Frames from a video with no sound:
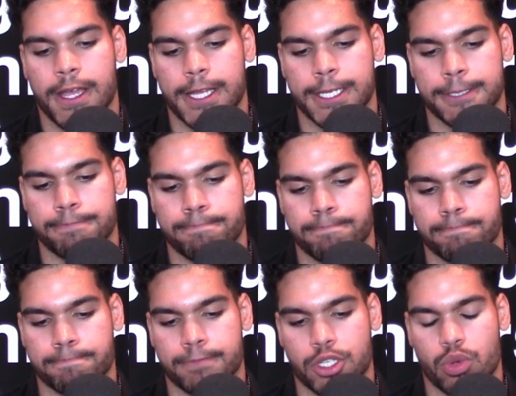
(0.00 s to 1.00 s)
Um,
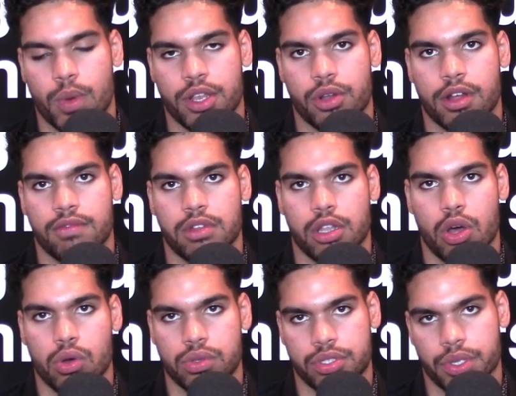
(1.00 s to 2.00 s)
so, when you're of
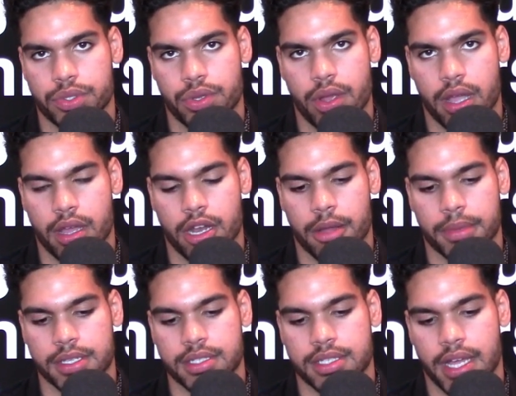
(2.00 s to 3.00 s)
low
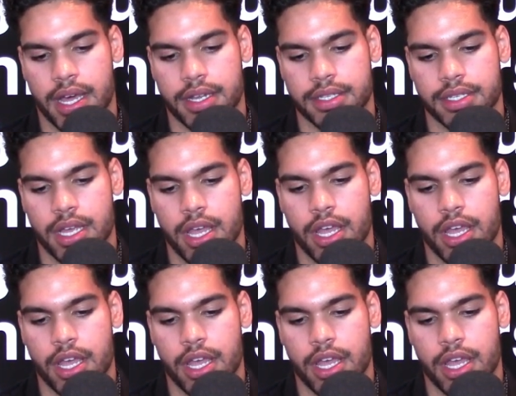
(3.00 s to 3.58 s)
socioeconomic status,